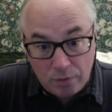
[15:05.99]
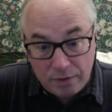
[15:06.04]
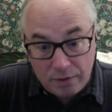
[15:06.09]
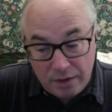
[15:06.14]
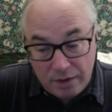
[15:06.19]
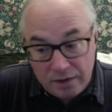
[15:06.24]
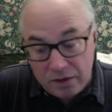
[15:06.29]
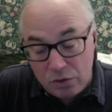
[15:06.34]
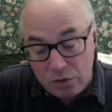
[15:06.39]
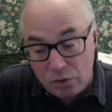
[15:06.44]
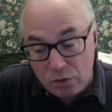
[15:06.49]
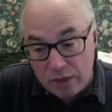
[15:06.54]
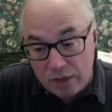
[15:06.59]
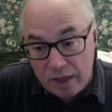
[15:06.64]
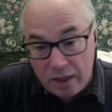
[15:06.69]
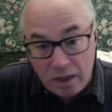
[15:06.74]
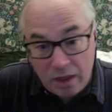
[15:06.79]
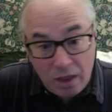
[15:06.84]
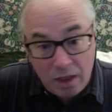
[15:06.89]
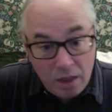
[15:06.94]
in the
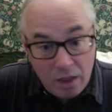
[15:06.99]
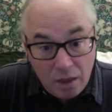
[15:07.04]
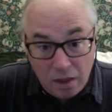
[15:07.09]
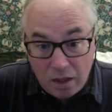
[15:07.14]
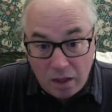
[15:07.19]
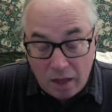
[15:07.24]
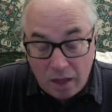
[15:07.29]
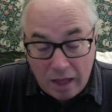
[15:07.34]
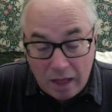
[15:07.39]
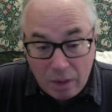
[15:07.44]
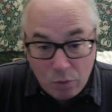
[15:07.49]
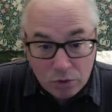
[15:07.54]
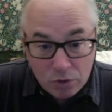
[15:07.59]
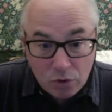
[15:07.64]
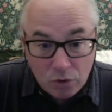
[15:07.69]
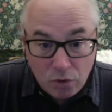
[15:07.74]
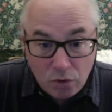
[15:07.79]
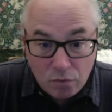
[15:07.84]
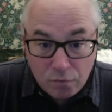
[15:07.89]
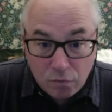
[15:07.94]
UK, I would
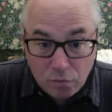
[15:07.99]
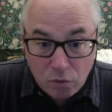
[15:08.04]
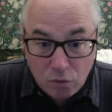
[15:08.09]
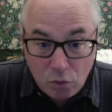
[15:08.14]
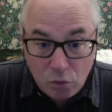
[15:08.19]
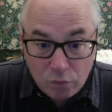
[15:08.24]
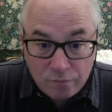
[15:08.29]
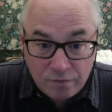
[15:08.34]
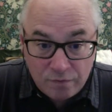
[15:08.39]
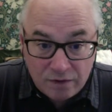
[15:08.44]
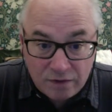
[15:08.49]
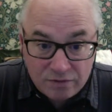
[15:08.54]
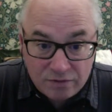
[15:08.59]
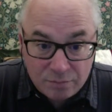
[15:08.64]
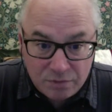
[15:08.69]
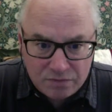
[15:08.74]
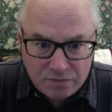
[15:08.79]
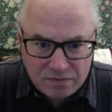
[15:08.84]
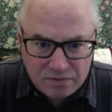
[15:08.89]
go for gold investments.